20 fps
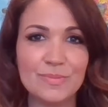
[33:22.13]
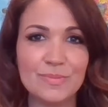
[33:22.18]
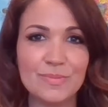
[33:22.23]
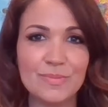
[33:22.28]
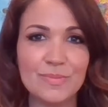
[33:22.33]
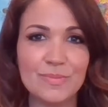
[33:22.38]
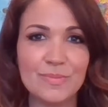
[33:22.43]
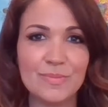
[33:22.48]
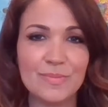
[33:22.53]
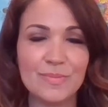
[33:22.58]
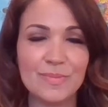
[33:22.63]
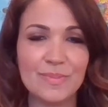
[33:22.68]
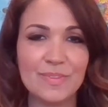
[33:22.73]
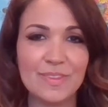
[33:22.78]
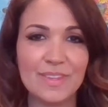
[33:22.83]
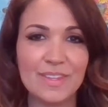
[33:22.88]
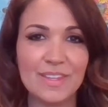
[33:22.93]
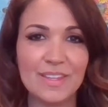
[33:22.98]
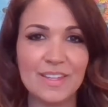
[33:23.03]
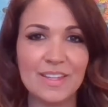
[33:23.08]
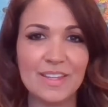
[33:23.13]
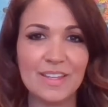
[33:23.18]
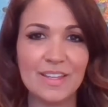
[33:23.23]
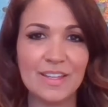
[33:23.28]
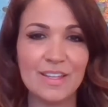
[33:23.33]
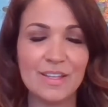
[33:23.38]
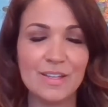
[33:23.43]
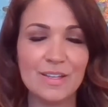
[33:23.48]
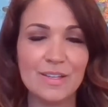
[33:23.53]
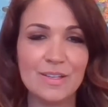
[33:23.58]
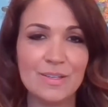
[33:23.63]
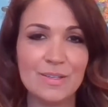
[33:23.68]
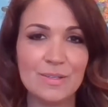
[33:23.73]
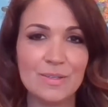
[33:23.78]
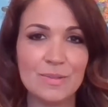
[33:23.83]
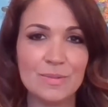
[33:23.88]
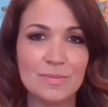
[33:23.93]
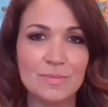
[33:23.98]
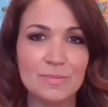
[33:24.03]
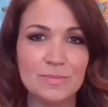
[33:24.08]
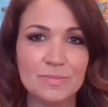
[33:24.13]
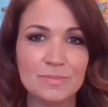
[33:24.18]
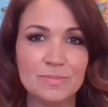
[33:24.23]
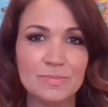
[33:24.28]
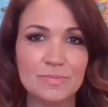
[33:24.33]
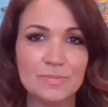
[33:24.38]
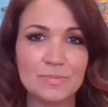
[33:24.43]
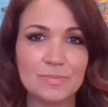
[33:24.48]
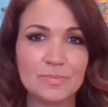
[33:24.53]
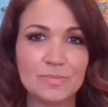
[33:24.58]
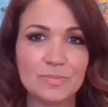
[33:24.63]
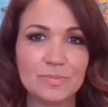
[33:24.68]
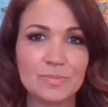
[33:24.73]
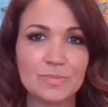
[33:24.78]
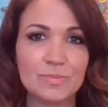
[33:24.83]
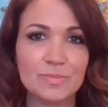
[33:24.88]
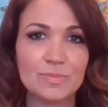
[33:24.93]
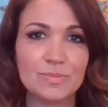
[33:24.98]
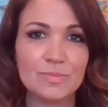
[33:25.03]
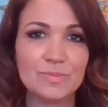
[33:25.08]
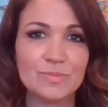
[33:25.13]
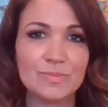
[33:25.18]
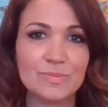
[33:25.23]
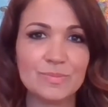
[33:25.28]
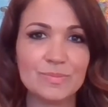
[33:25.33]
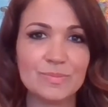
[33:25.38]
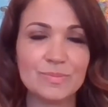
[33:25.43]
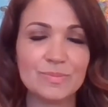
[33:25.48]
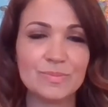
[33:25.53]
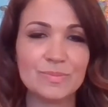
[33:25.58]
The person shown says nothing.